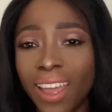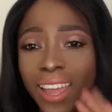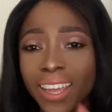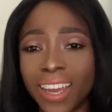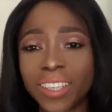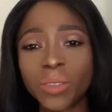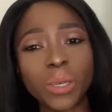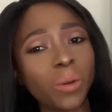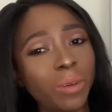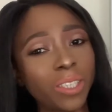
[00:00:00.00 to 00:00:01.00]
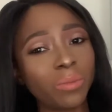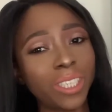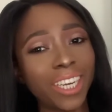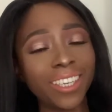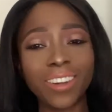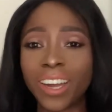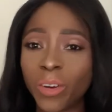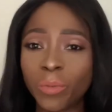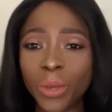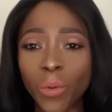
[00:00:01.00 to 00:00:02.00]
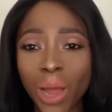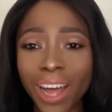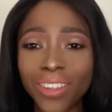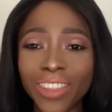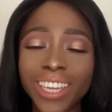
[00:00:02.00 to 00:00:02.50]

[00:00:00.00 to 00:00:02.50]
Hey guys, welcome back to my channel. I hope you're well.